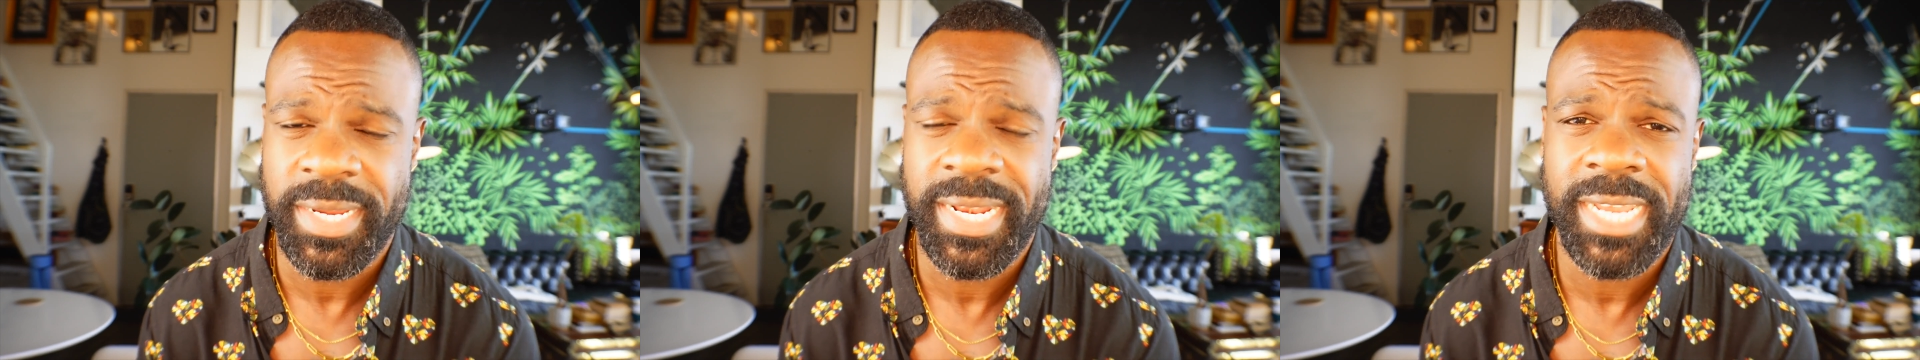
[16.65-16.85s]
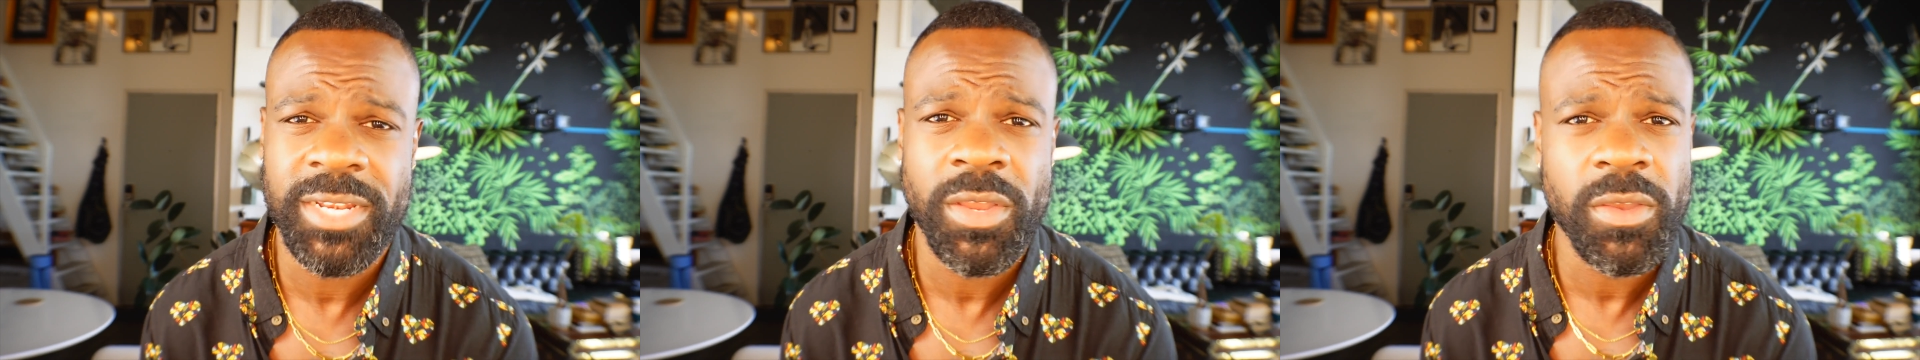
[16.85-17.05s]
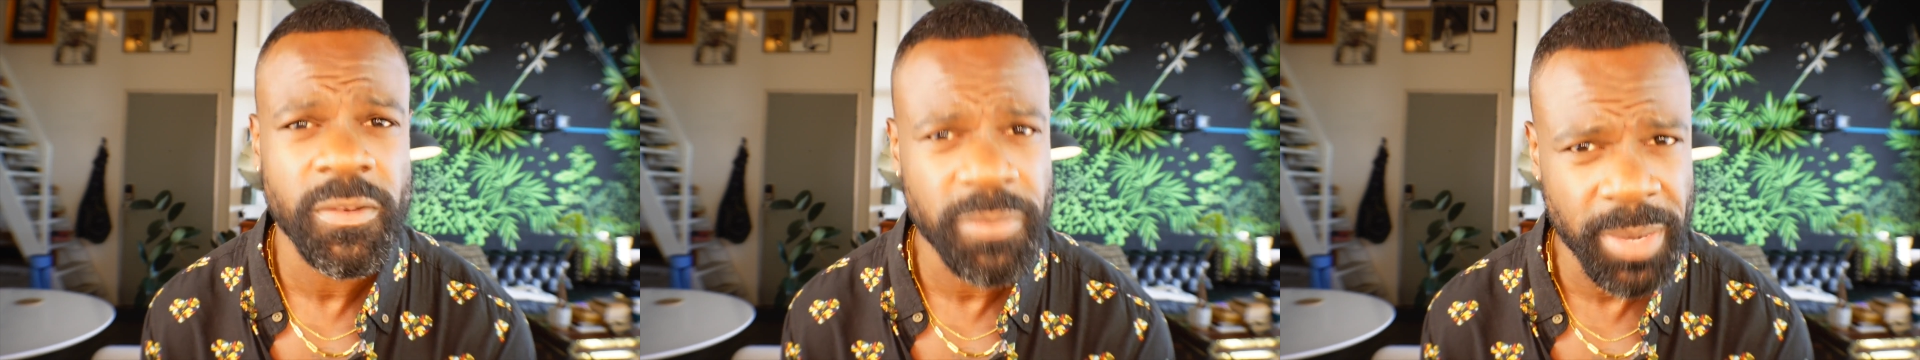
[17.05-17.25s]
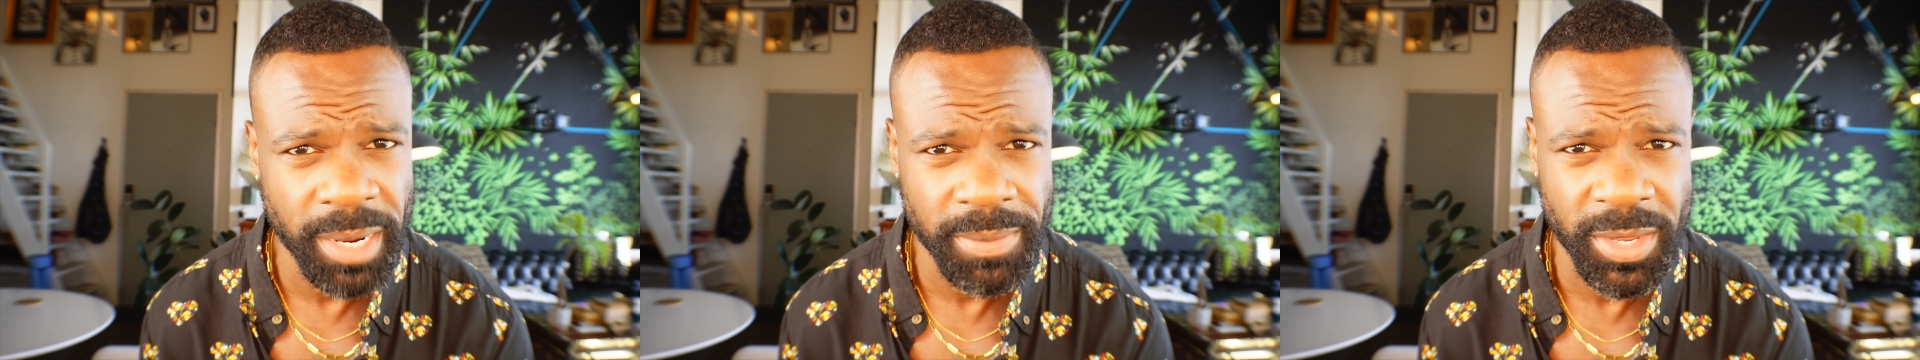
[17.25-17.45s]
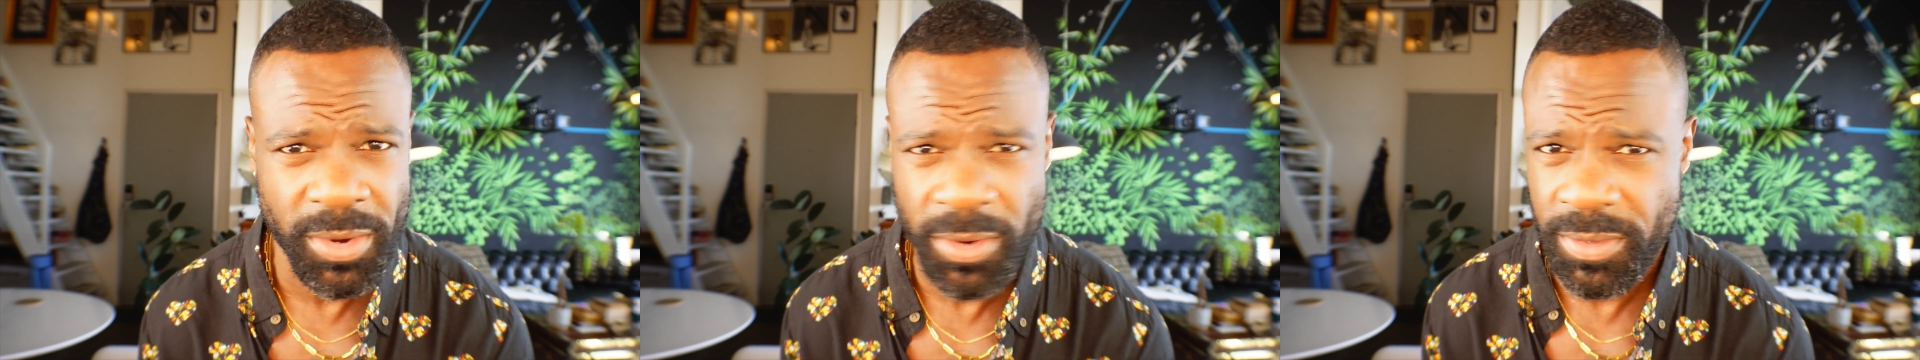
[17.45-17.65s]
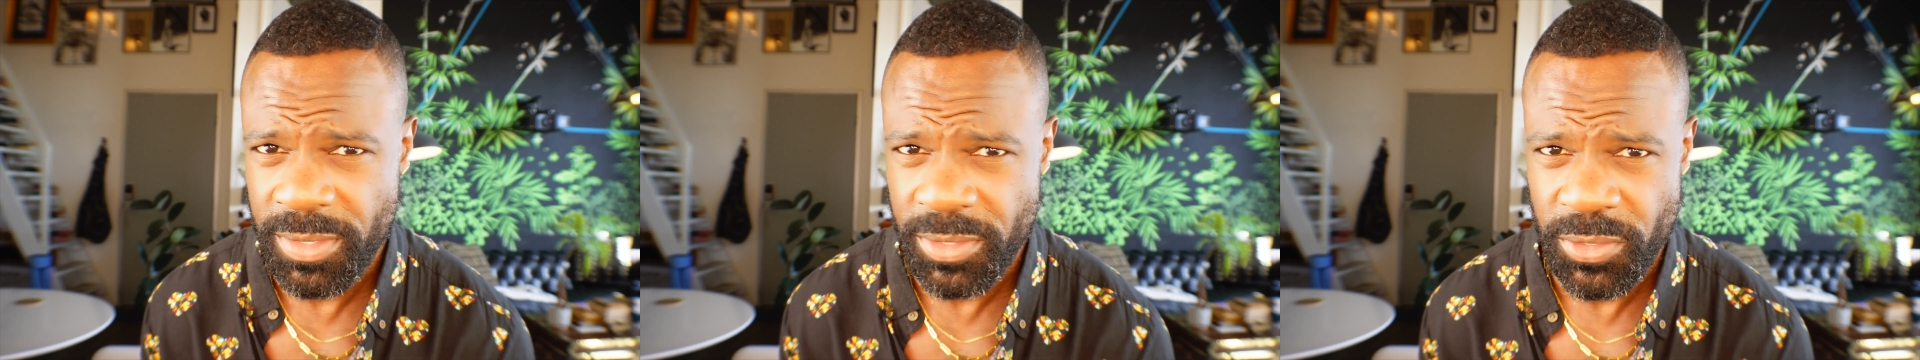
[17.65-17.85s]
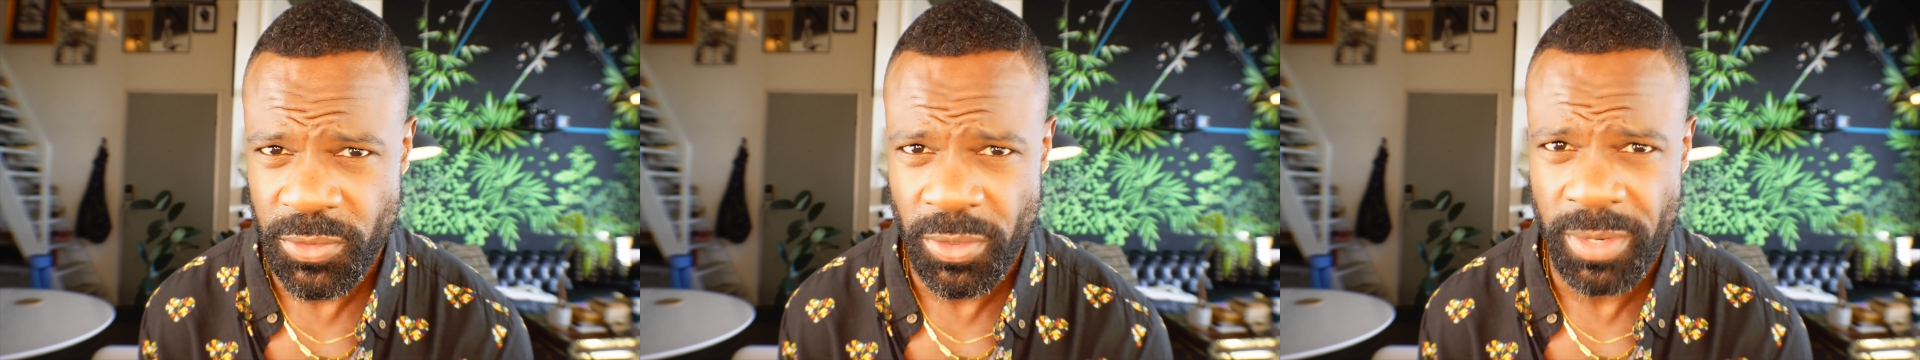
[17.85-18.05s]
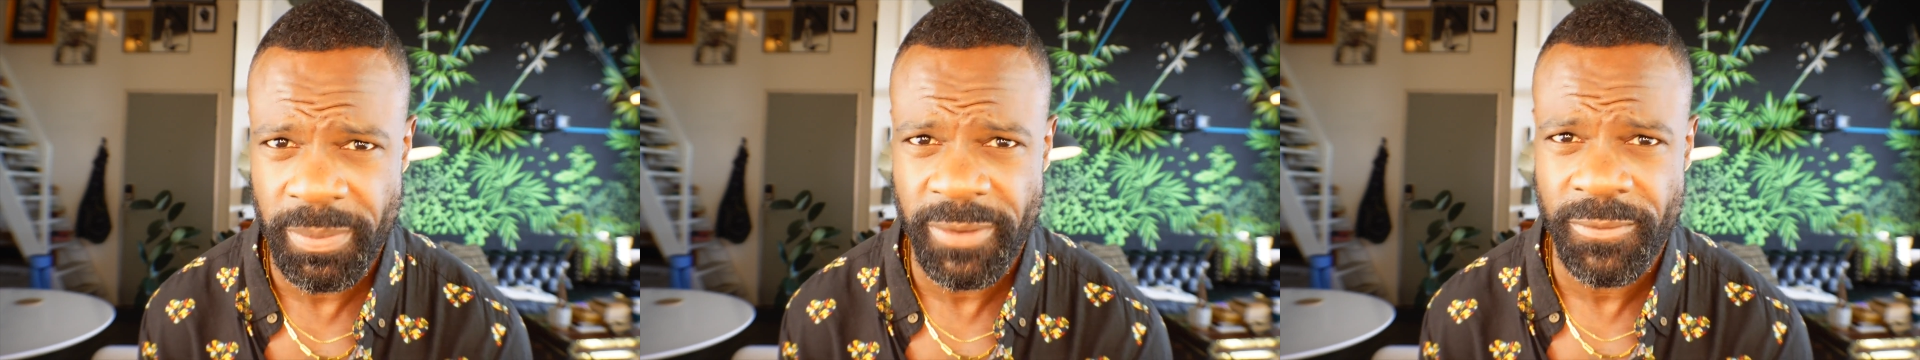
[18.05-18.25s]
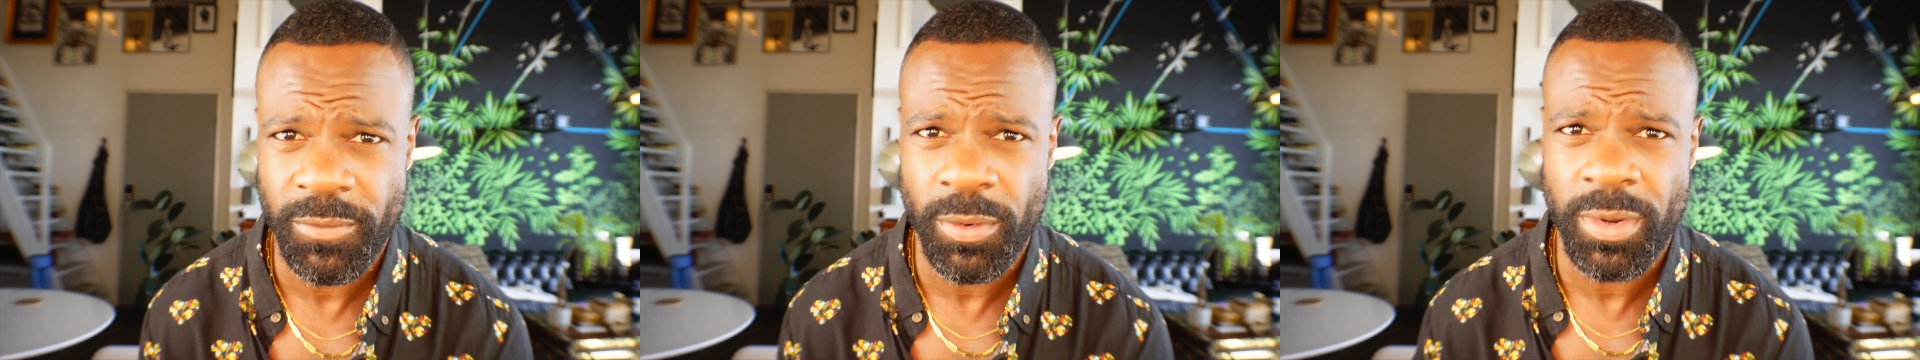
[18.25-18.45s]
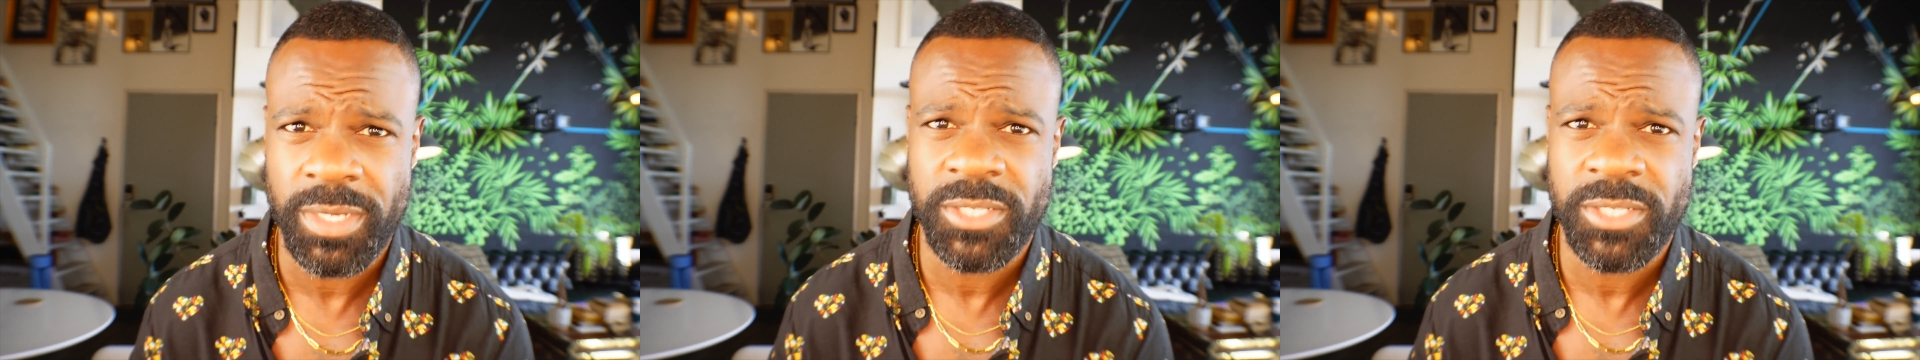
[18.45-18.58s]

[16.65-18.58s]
and I know you've probably heard this story before,